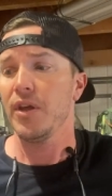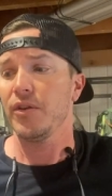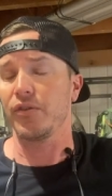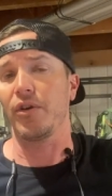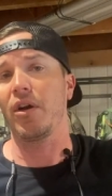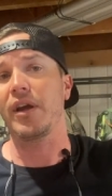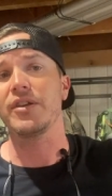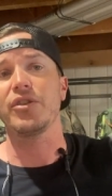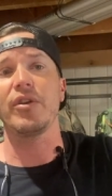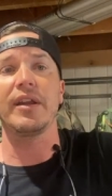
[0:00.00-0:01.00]
there's all
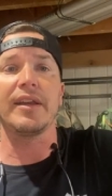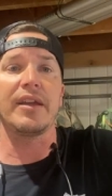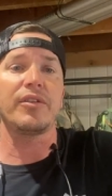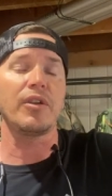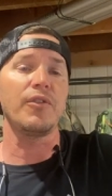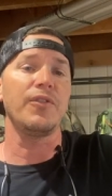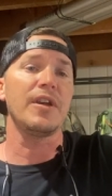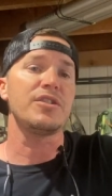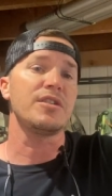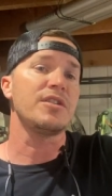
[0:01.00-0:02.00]
kinds of great lakes to go
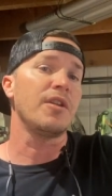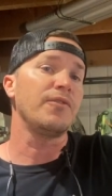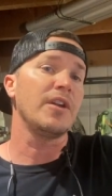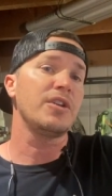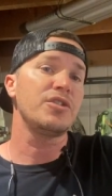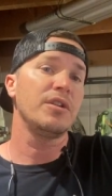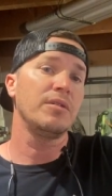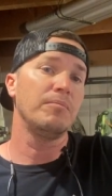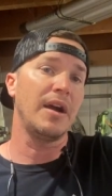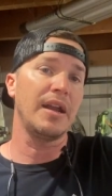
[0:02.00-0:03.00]
fish. The sunfish
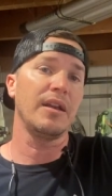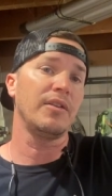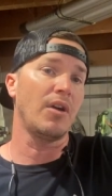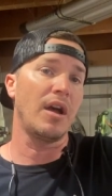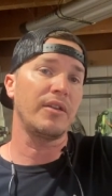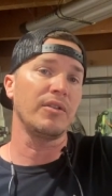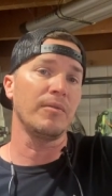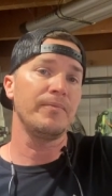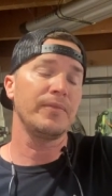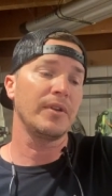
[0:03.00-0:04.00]
bite is
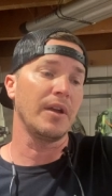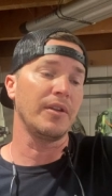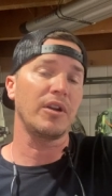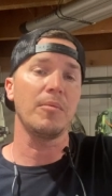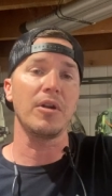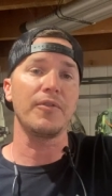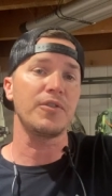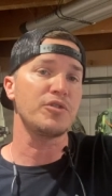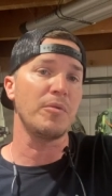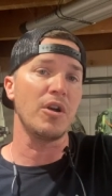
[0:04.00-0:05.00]
awesome. Uh, they're coming off their
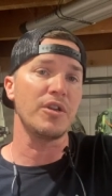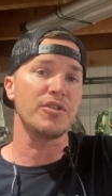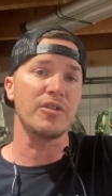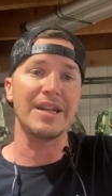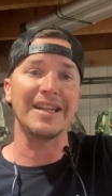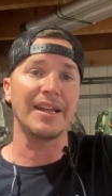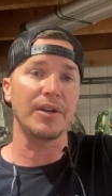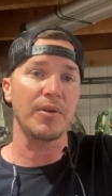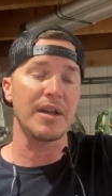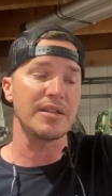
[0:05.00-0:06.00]
spawns. They're eating like
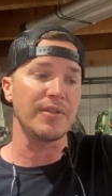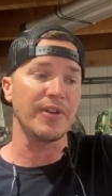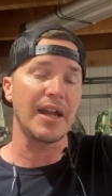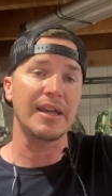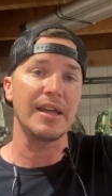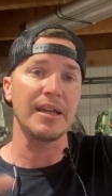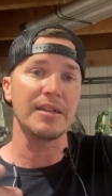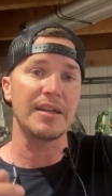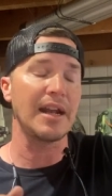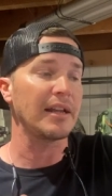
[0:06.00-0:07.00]
crazy. If you got
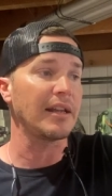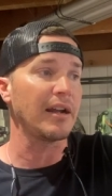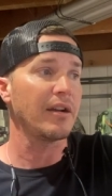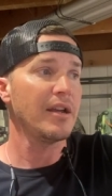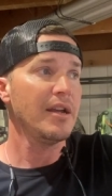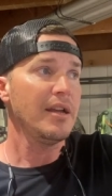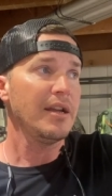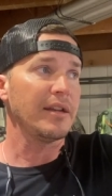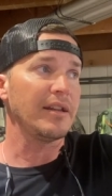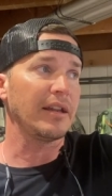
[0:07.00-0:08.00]
kids, get out there
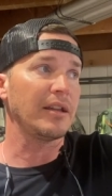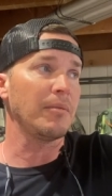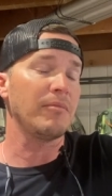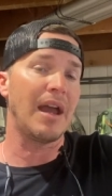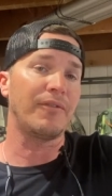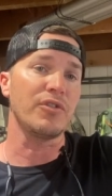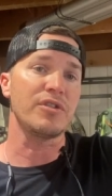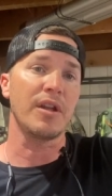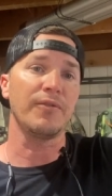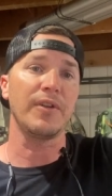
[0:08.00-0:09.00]
and take them after
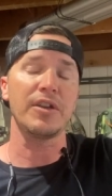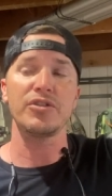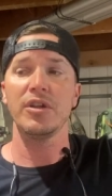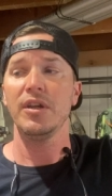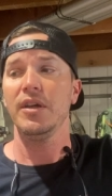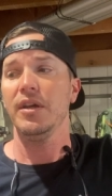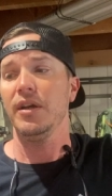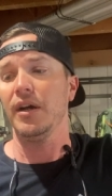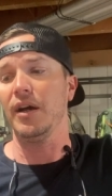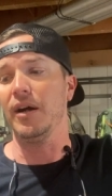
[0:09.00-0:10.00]
sunfish.
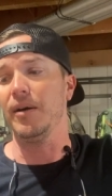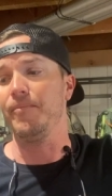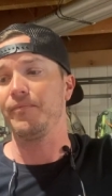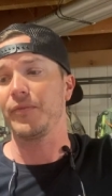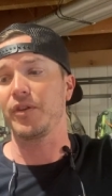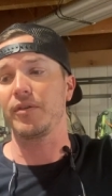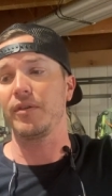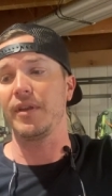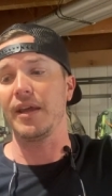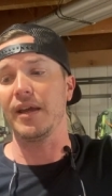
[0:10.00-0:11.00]
Um, the,
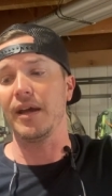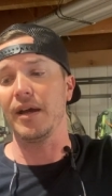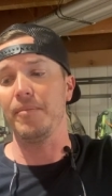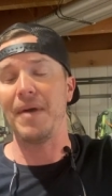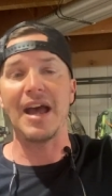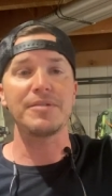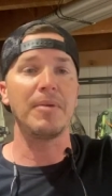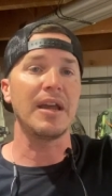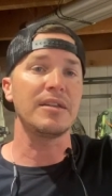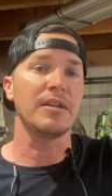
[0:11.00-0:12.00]
the uh, bass
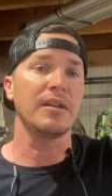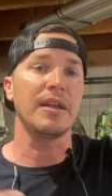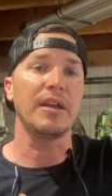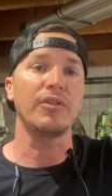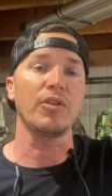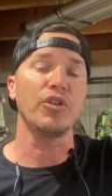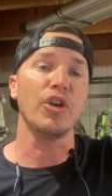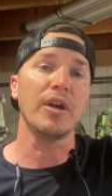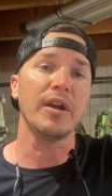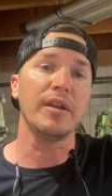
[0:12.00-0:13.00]
bites in the lakes are
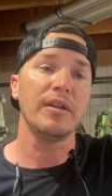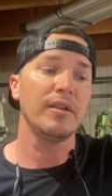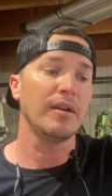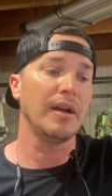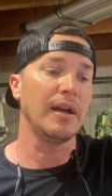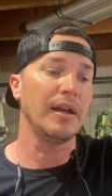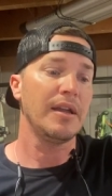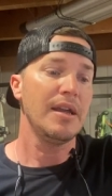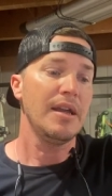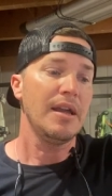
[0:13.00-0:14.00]
good. Uh,
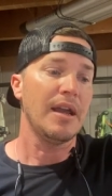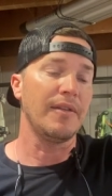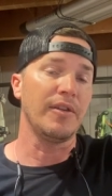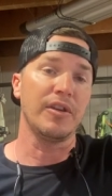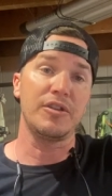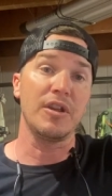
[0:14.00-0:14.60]
and then it's,